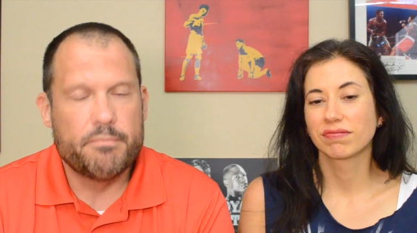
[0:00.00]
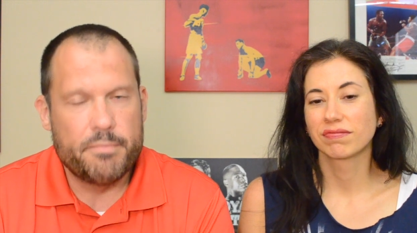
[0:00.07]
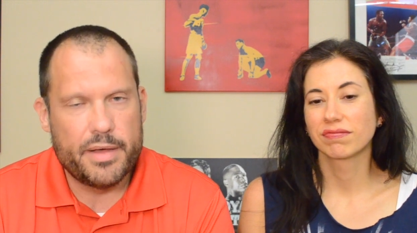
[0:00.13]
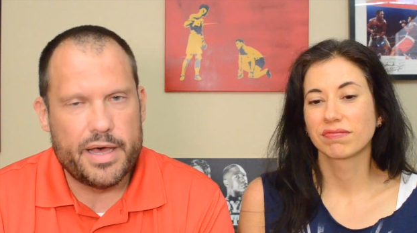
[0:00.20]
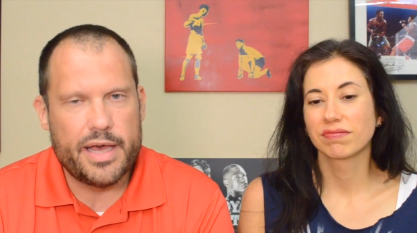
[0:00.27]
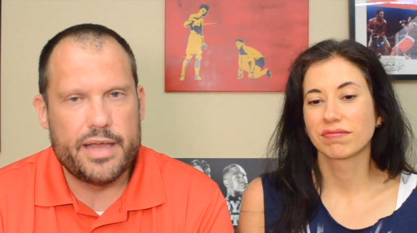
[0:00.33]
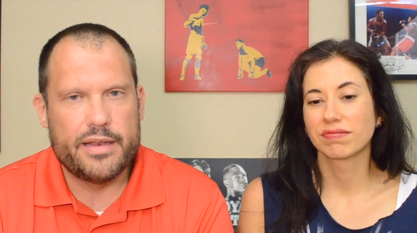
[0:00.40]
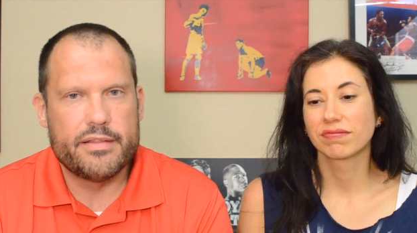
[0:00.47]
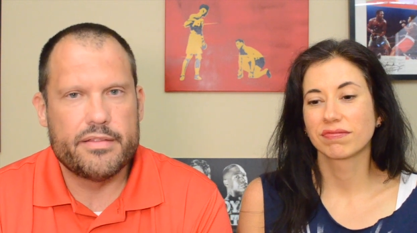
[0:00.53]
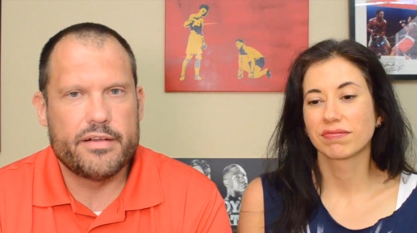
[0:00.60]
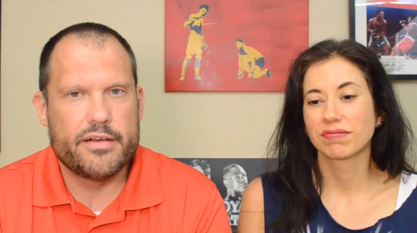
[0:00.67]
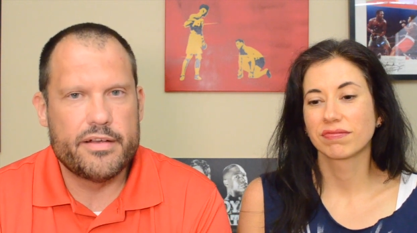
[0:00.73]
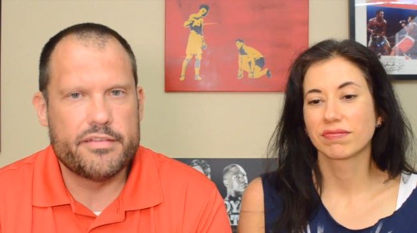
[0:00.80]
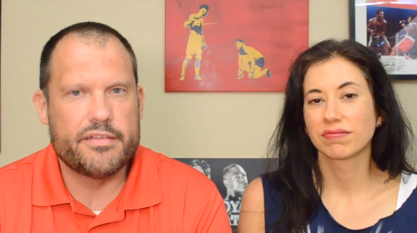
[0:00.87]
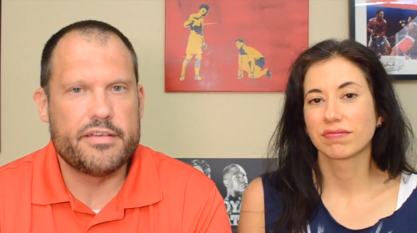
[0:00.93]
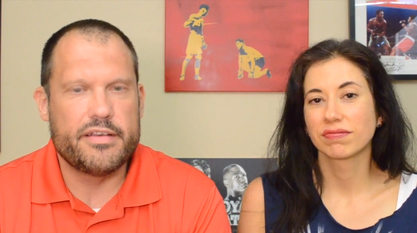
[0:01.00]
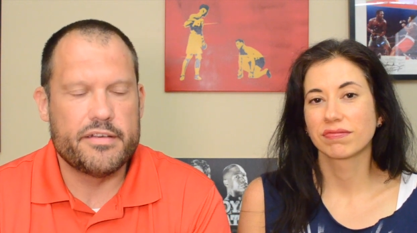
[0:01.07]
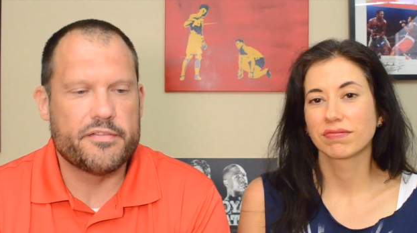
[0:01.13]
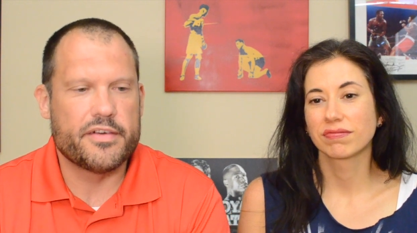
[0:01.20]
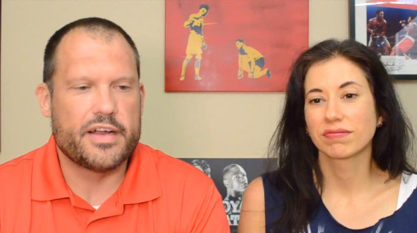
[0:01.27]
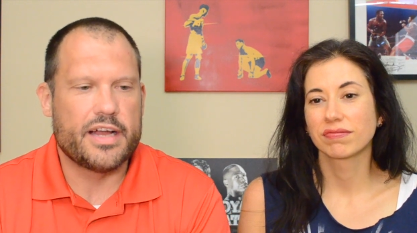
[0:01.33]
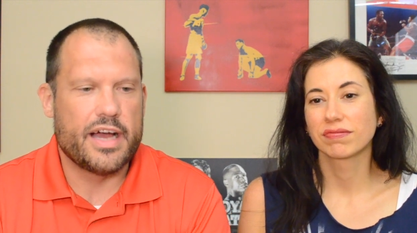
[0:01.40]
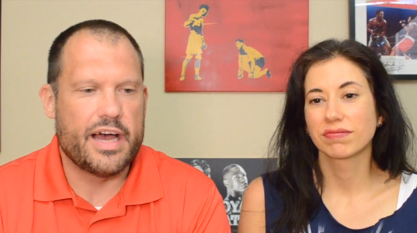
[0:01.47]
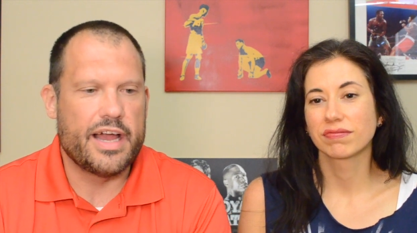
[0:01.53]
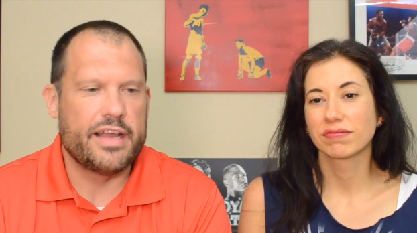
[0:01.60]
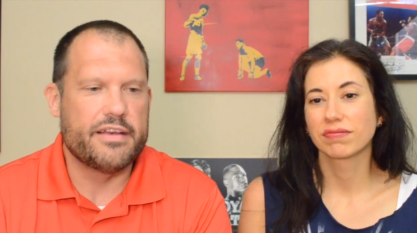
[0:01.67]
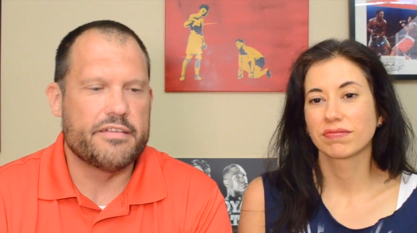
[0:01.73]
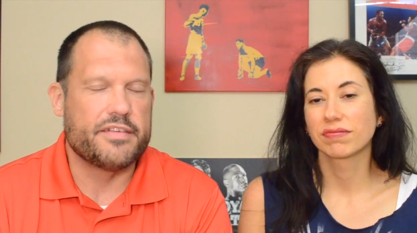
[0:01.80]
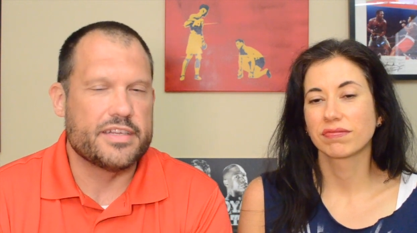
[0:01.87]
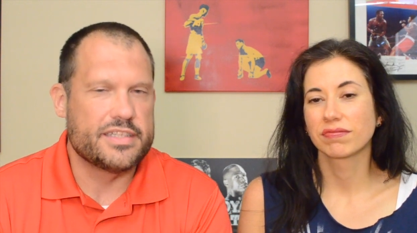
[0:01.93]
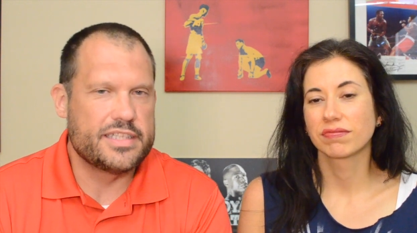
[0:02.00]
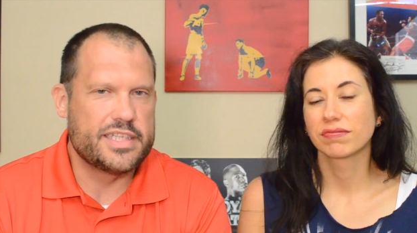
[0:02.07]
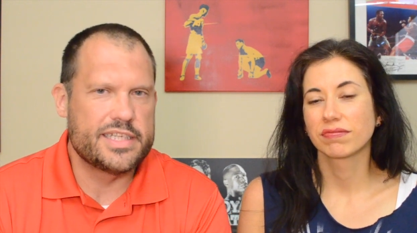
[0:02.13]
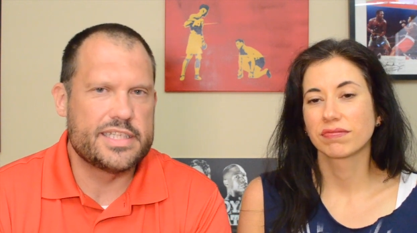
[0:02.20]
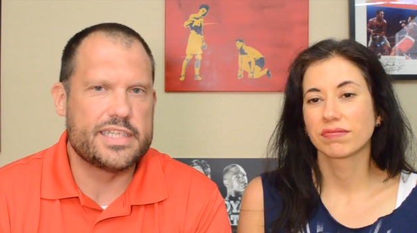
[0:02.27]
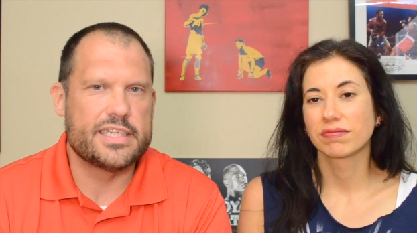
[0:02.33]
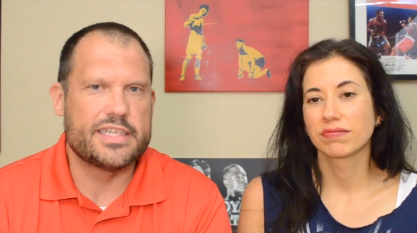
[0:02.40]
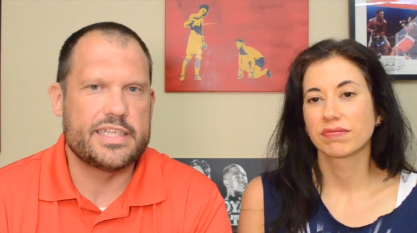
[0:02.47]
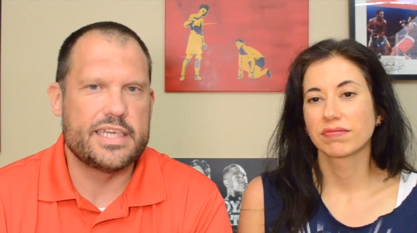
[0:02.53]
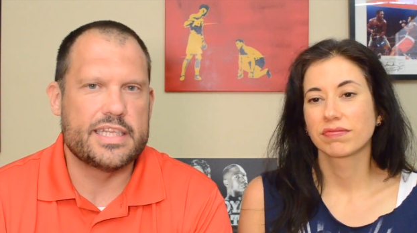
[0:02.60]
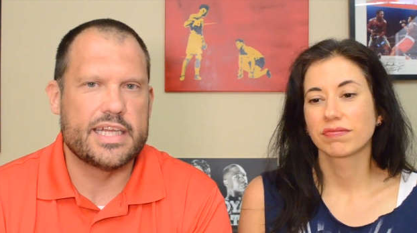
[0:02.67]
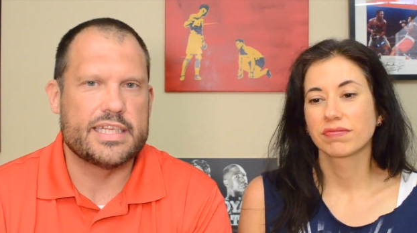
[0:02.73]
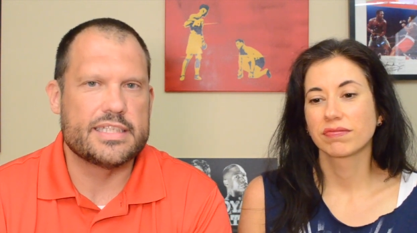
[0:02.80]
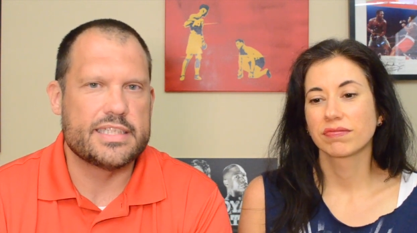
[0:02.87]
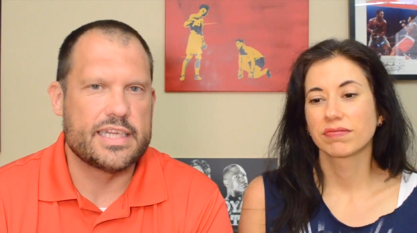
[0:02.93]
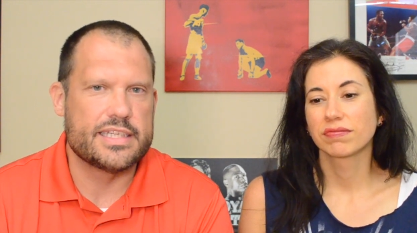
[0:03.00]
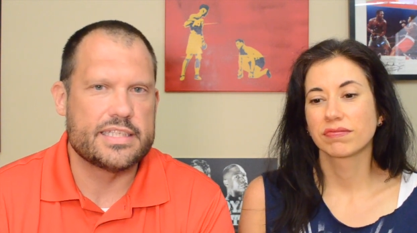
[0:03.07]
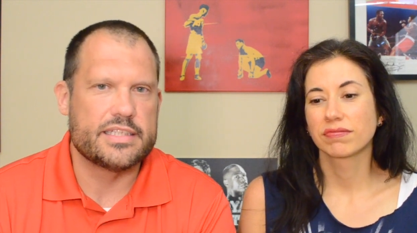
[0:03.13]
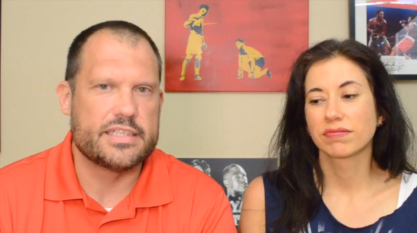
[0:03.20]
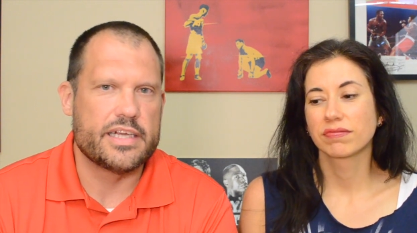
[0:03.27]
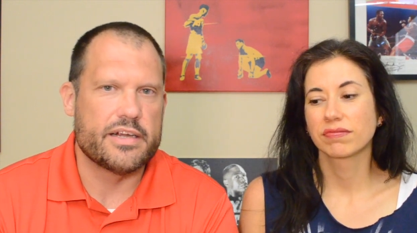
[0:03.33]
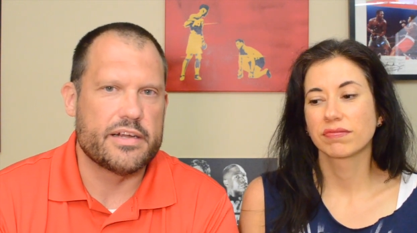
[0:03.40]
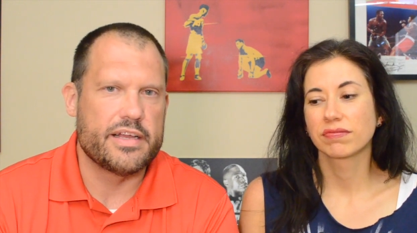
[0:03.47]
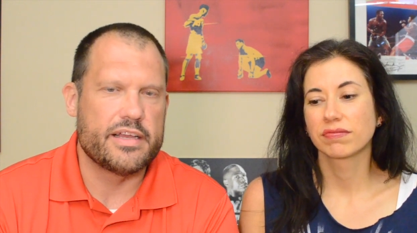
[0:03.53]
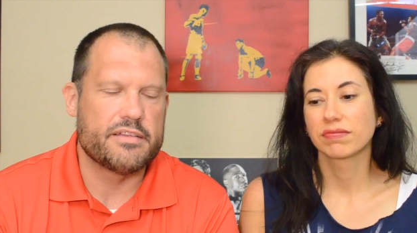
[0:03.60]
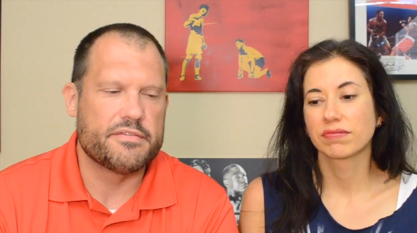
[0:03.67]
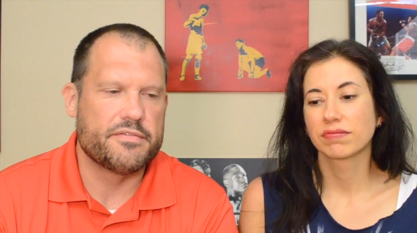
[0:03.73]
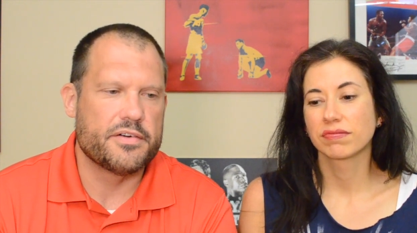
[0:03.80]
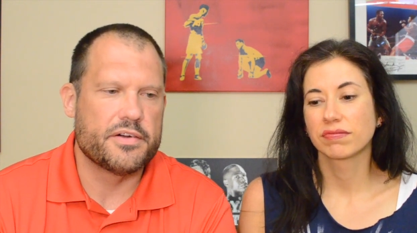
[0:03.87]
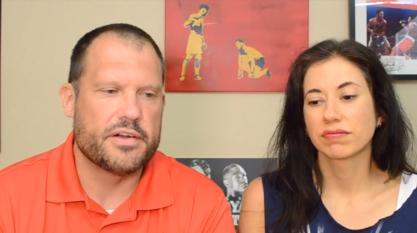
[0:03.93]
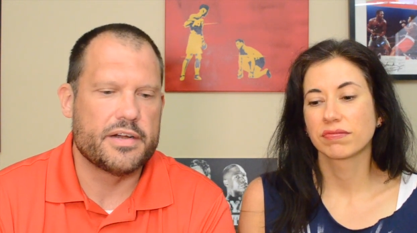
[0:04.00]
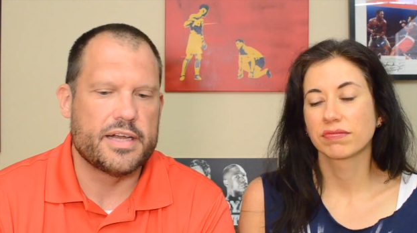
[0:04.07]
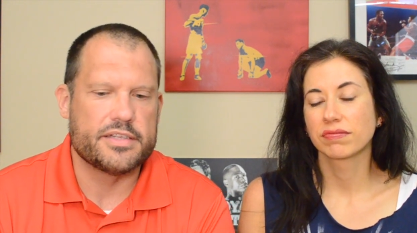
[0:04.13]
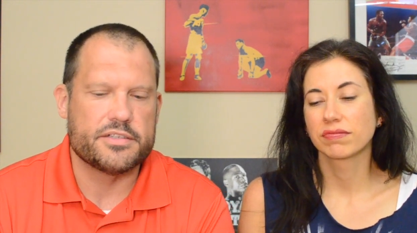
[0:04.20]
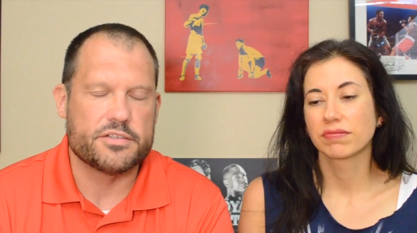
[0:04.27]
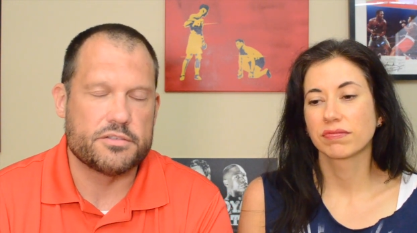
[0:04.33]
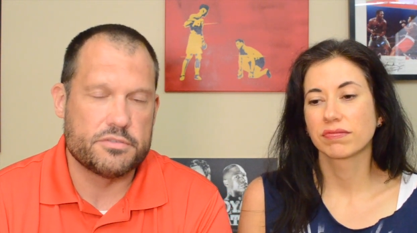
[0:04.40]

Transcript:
Speaker 1: But there is a different kind of consistency that's necessary as far as your